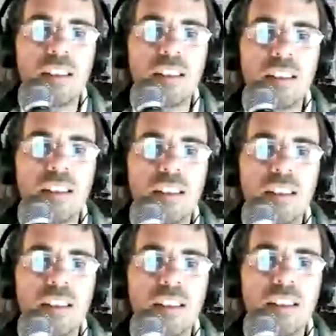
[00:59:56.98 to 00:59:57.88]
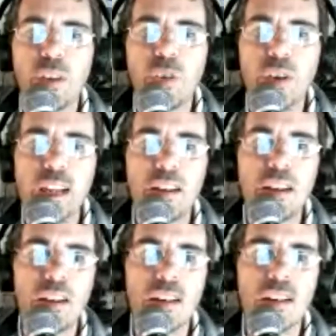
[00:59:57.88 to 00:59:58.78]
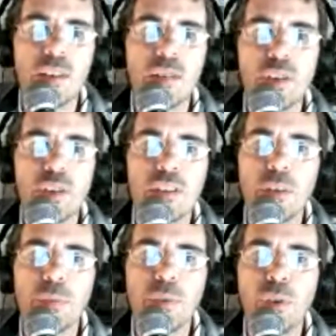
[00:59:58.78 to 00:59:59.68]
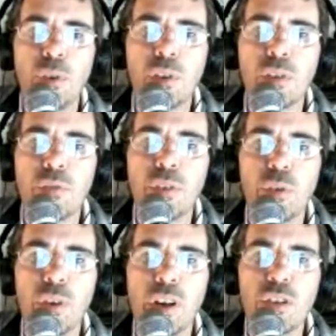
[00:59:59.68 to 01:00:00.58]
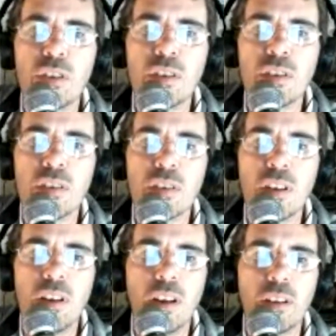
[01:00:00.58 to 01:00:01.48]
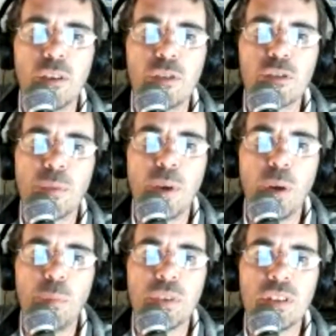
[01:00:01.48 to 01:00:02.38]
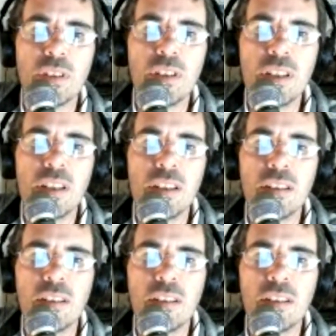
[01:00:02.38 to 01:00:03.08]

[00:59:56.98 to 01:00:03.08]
Check the chat really quick. I've tried several configurations. Need some help, indeed.